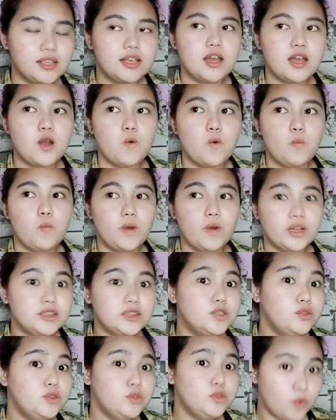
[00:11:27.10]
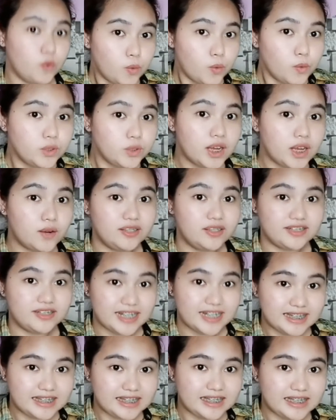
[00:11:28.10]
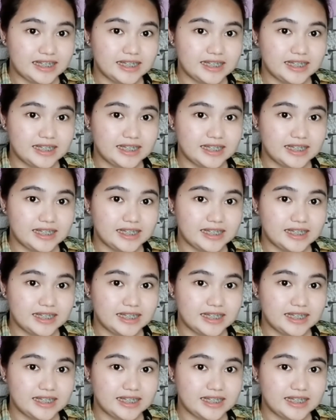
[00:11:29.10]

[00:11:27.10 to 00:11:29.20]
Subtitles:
what you know na already,